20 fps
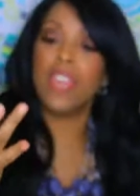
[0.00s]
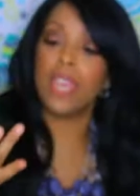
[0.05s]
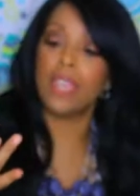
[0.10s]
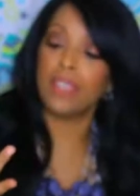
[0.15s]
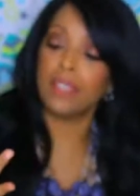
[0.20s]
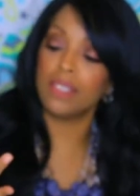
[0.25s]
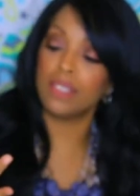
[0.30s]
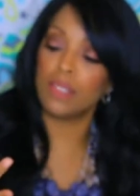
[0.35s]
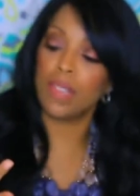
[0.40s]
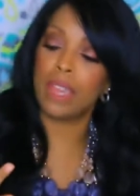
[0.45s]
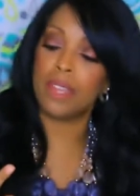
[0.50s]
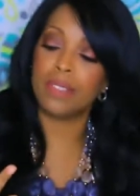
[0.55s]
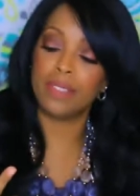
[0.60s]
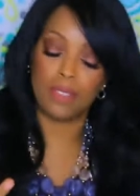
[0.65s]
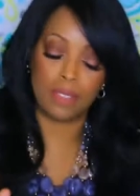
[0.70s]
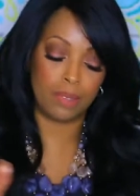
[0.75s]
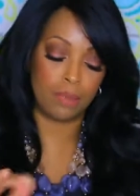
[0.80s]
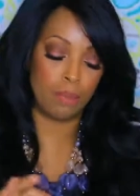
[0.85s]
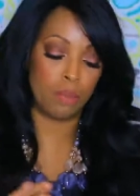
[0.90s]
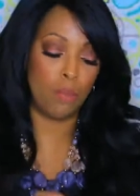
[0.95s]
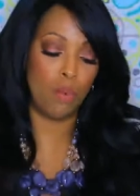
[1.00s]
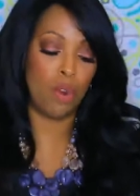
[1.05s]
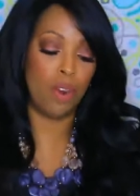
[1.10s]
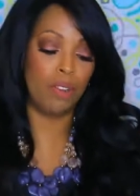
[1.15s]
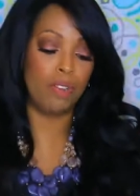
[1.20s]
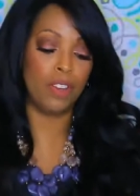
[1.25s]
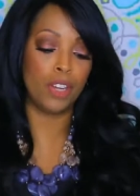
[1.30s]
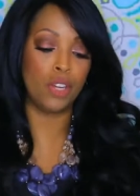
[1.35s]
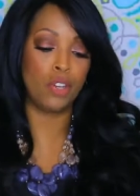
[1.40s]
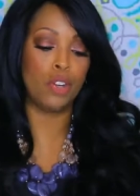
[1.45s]
thick. It's, it's
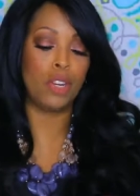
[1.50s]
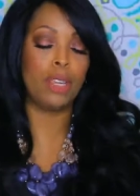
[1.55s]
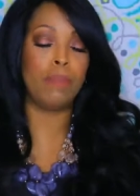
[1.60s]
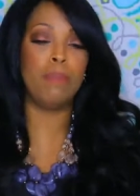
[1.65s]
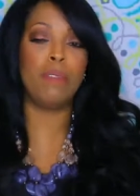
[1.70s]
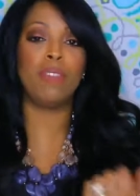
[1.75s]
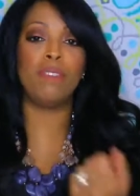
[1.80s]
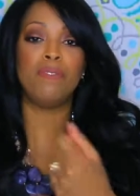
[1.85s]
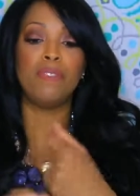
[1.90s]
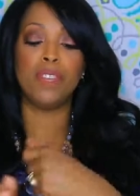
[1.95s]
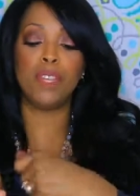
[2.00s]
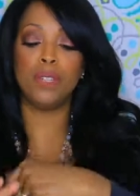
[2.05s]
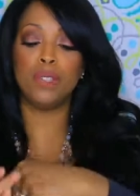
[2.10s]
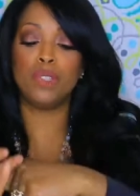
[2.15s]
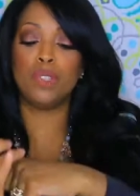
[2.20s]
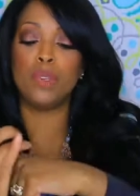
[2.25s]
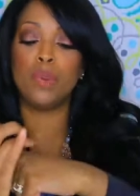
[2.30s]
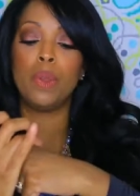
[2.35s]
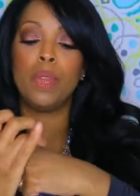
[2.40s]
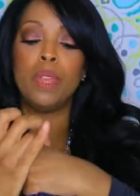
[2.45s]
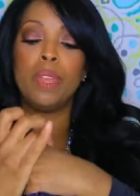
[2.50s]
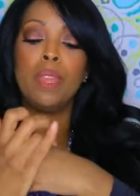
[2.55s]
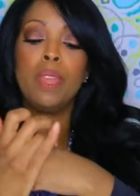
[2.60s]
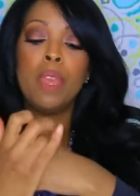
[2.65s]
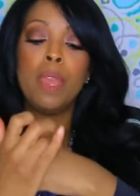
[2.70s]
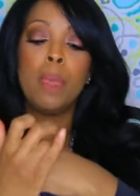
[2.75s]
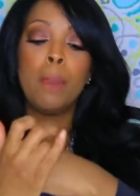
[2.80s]
more of a creamy feel to it.